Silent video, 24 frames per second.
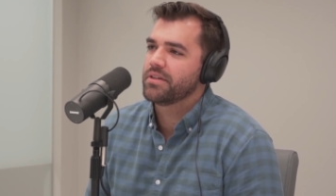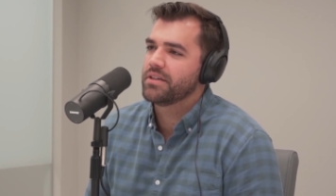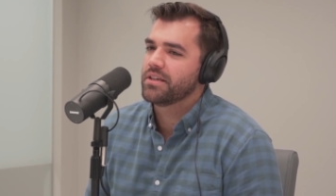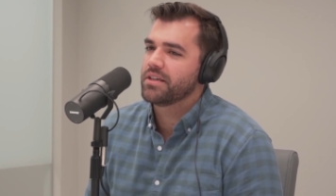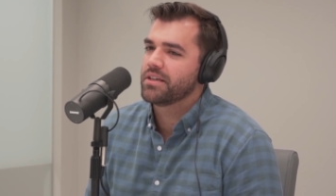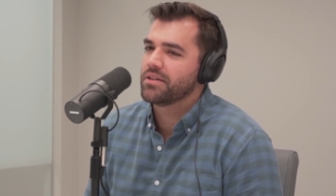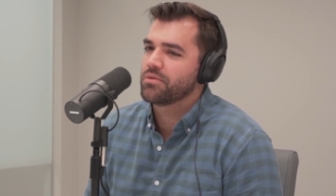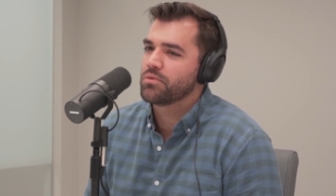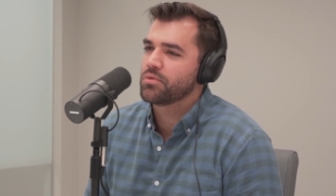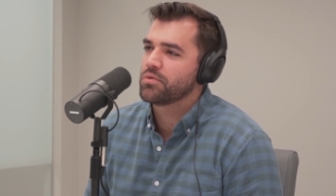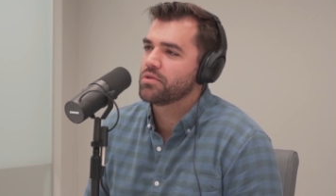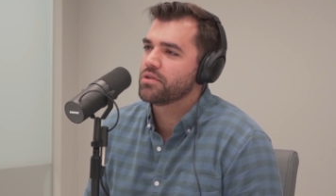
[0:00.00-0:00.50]

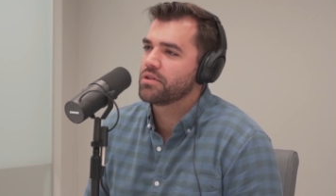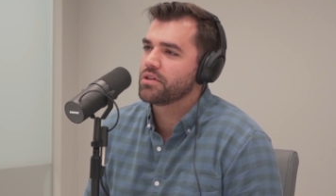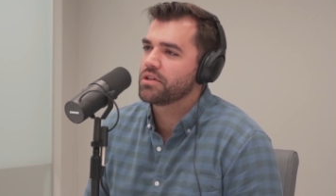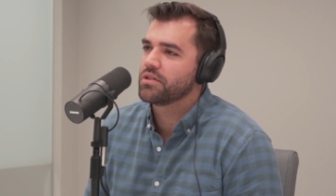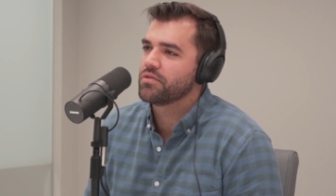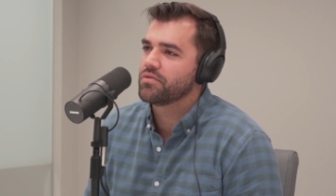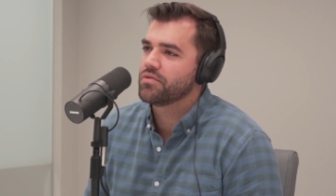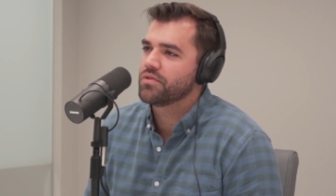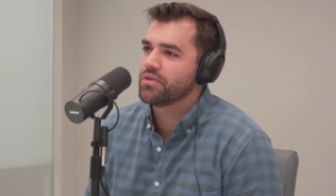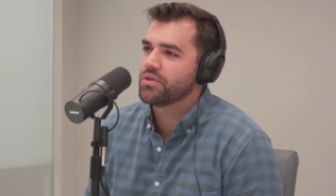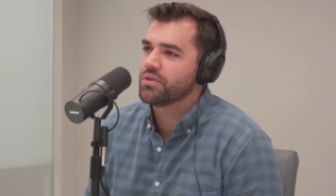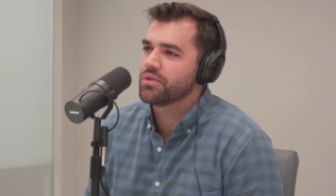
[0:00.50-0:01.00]
Yeah. Really
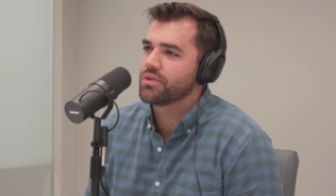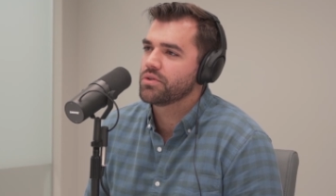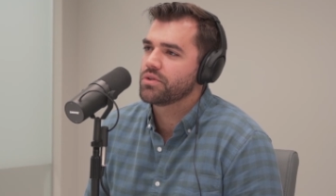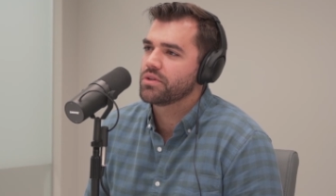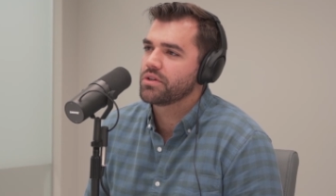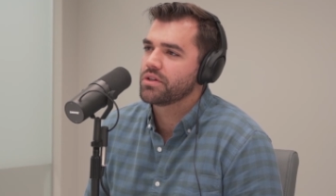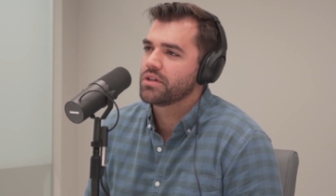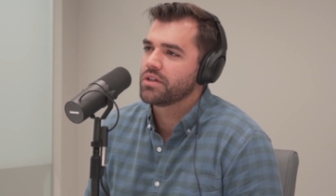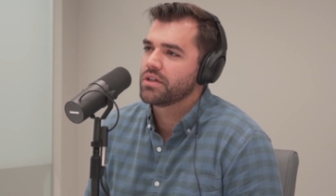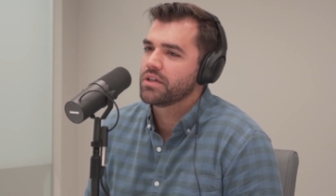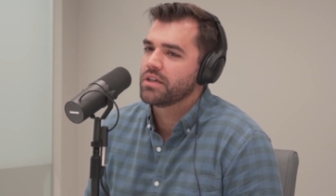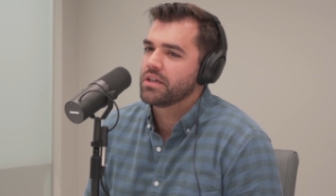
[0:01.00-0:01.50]
good food.
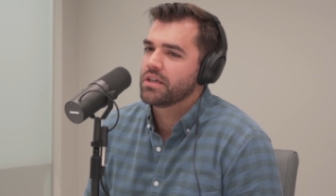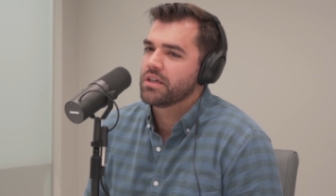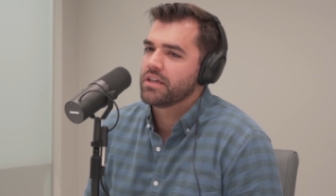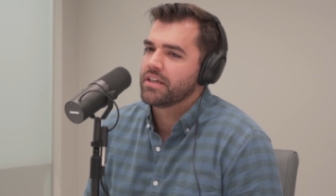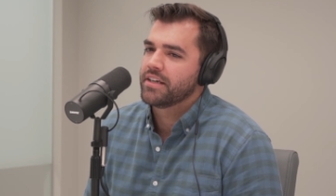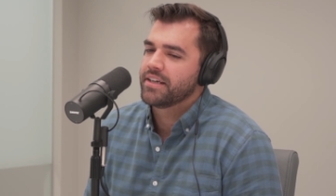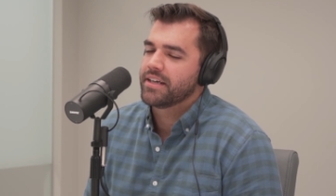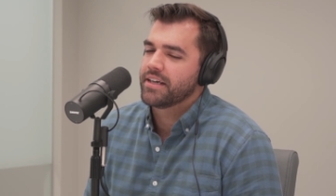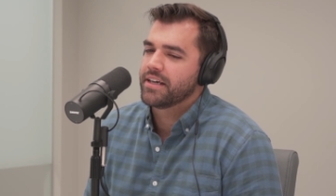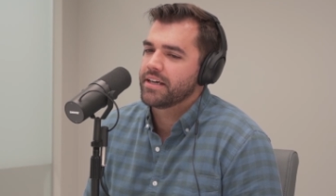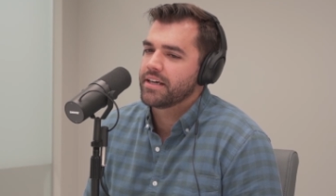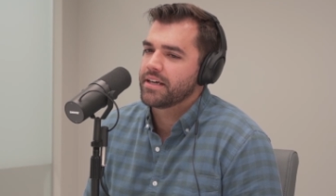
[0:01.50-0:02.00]
Yeah.
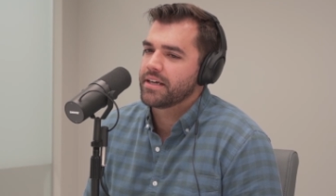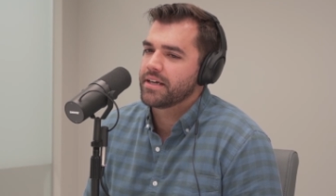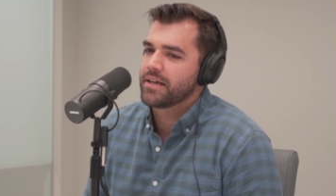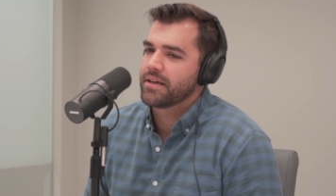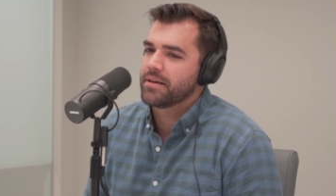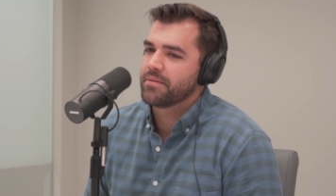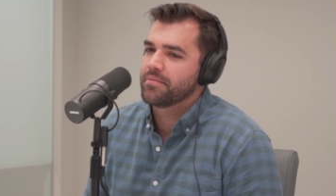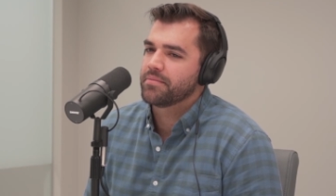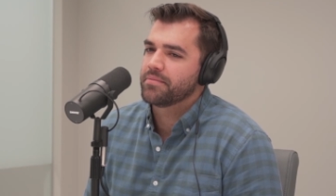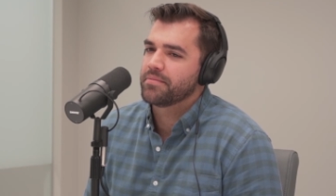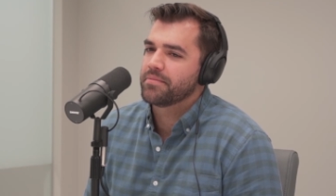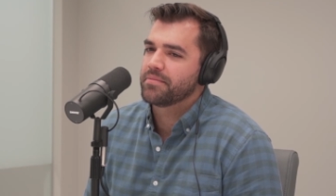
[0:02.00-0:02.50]

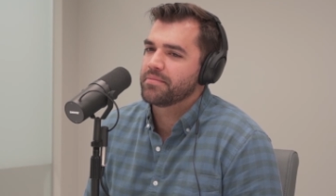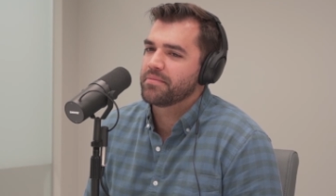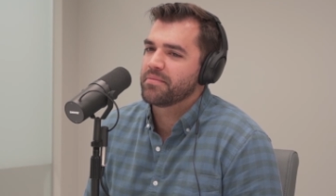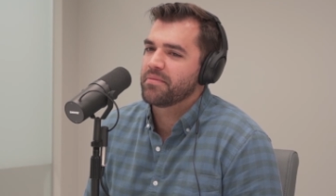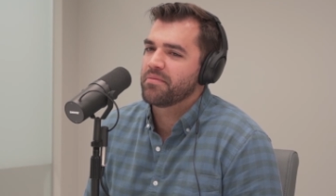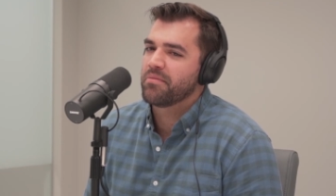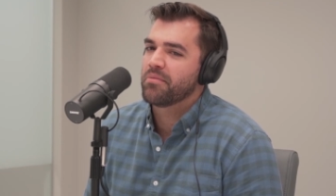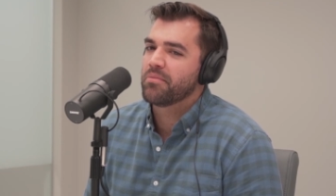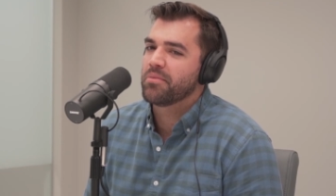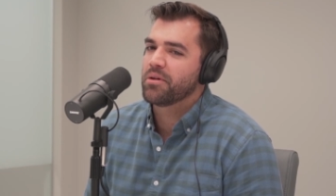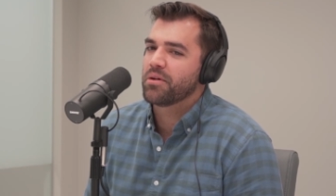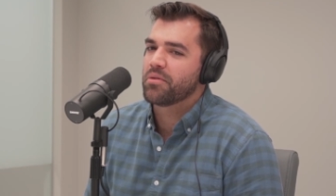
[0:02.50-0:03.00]

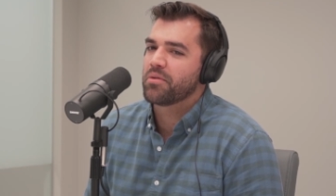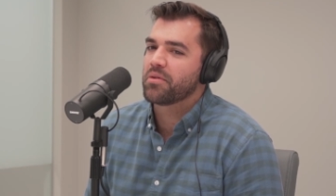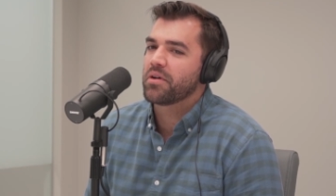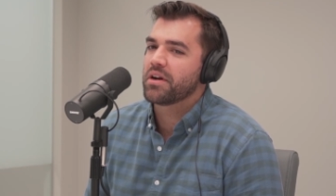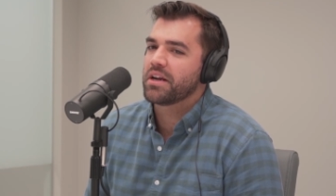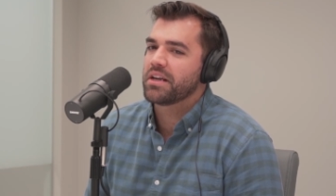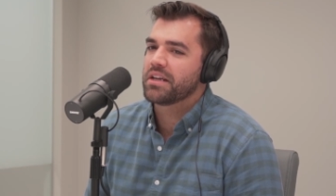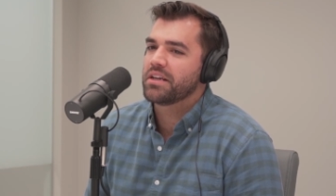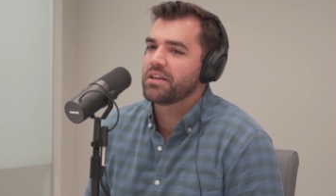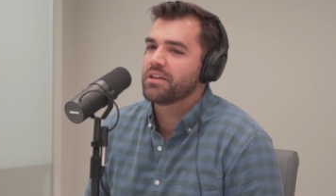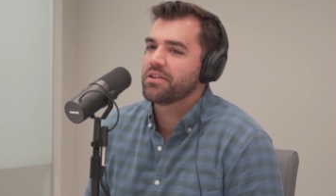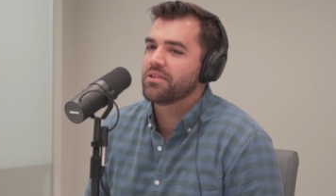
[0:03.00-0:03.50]
But
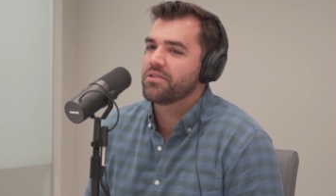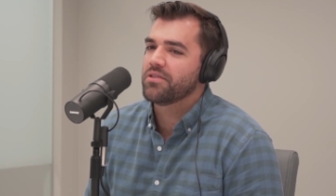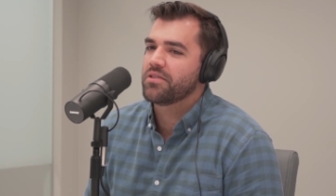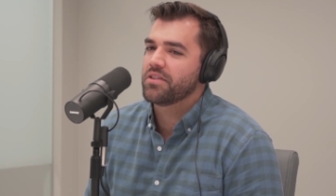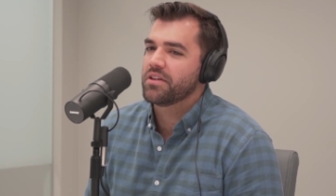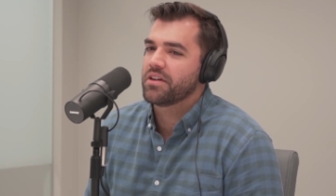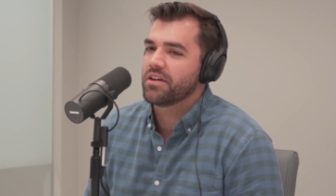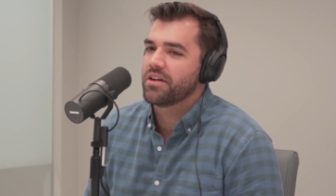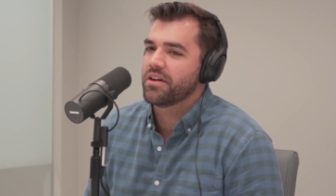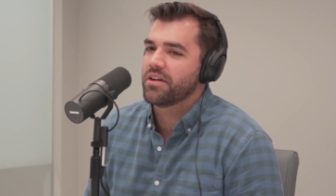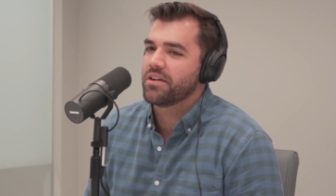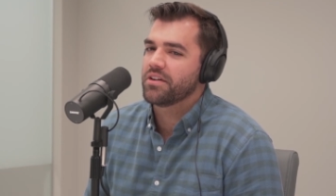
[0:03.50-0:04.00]
right near
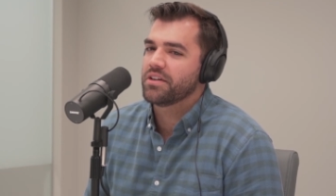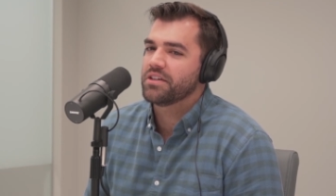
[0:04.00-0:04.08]
there